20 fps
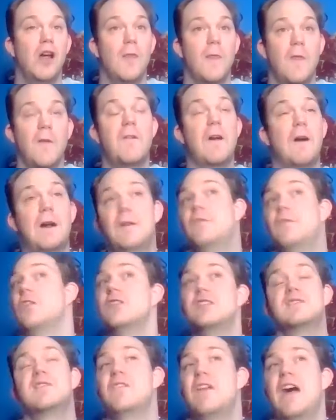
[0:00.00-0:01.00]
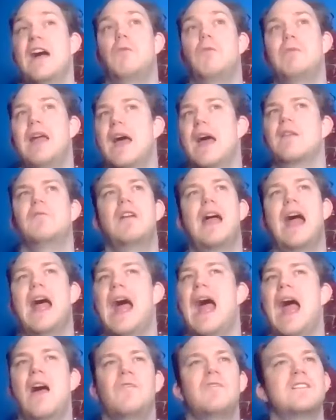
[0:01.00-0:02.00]
the very first event, we had
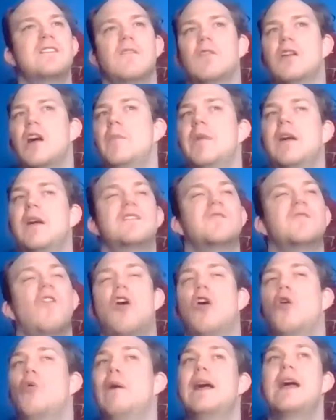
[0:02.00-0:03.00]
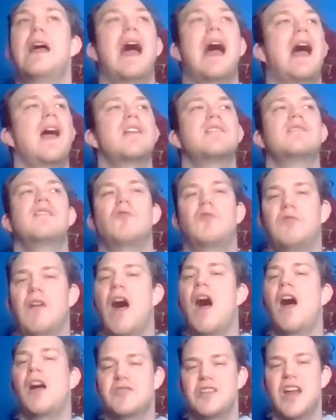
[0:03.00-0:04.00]
athletes that were coming as far away as
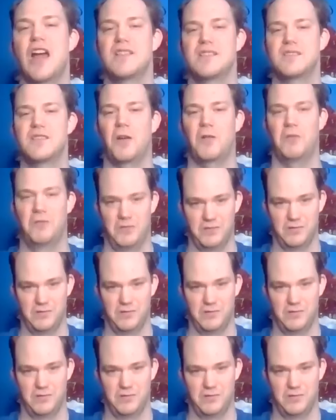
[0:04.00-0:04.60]
Rochester,